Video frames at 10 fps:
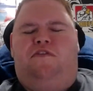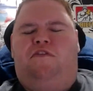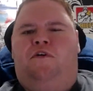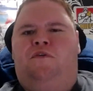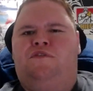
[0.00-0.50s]

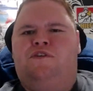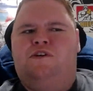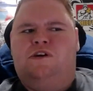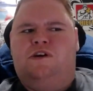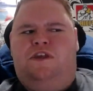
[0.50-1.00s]
So,
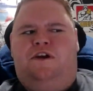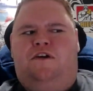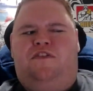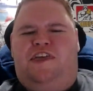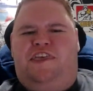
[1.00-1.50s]
yeah,
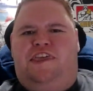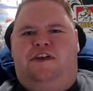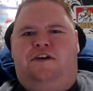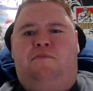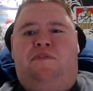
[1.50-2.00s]
if they can
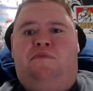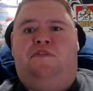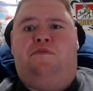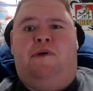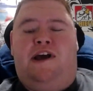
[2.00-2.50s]
get him some
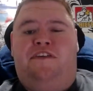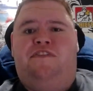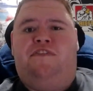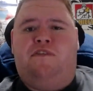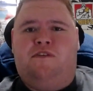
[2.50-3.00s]

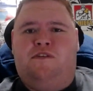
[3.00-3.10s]
space